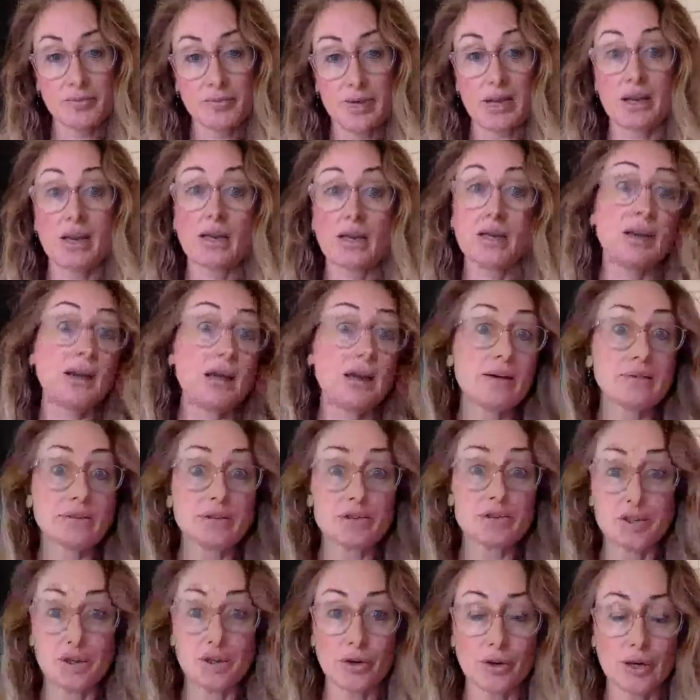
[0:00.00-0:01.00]
And he never
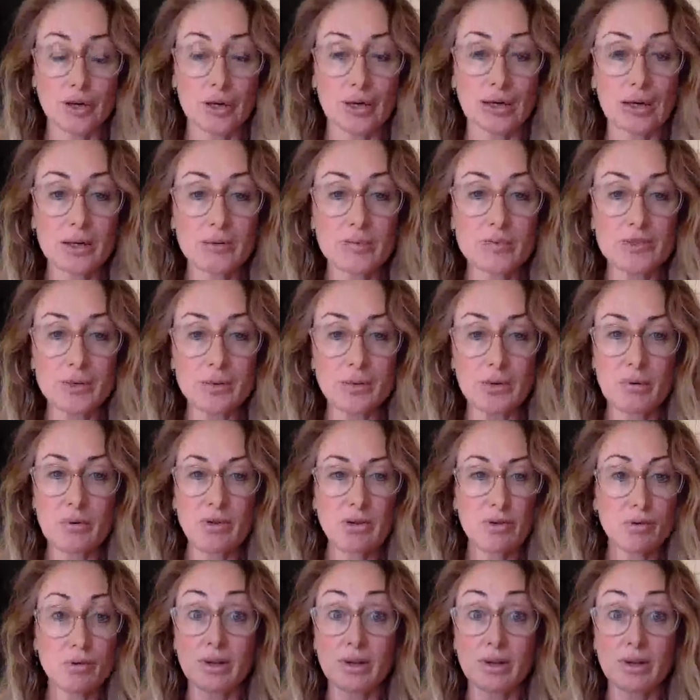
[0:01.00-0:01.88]
showed up. So we went